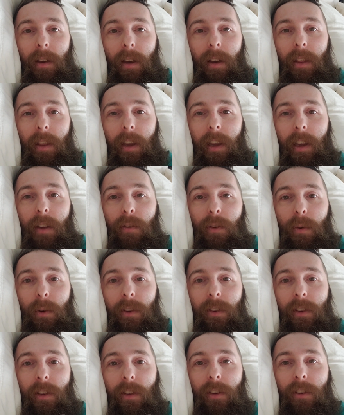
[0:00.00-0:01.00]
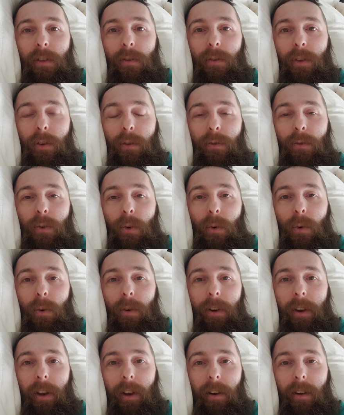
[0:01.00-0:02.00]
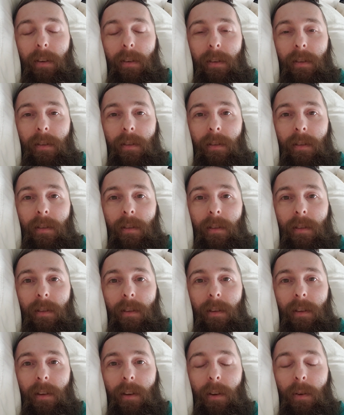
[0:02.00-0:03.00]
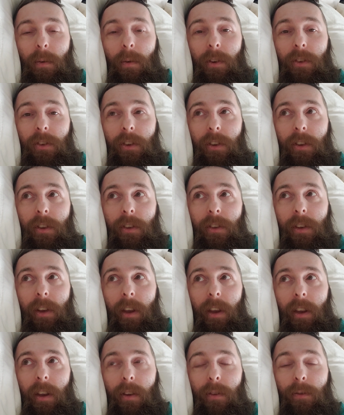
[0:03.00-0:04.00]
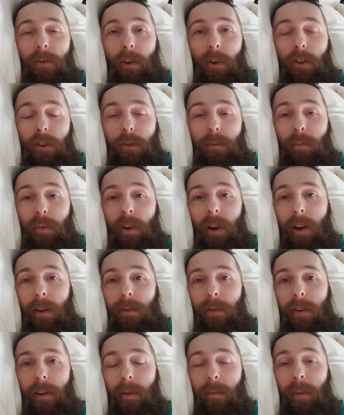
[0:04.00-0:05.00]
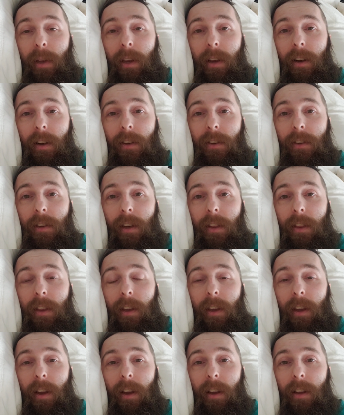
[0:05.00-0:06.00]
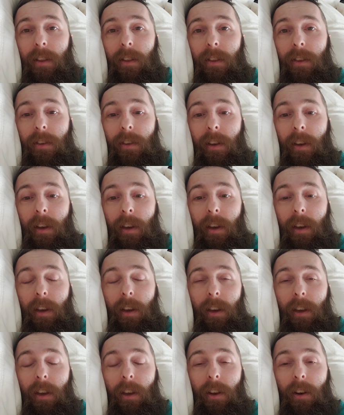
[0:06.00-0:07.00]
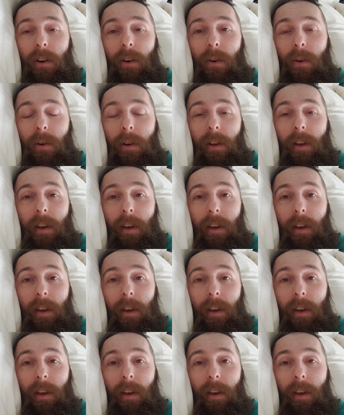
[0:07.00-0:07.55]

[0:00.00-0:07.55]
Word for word: and they give you a sense of euphoria which is a false prophet because at the end, you know,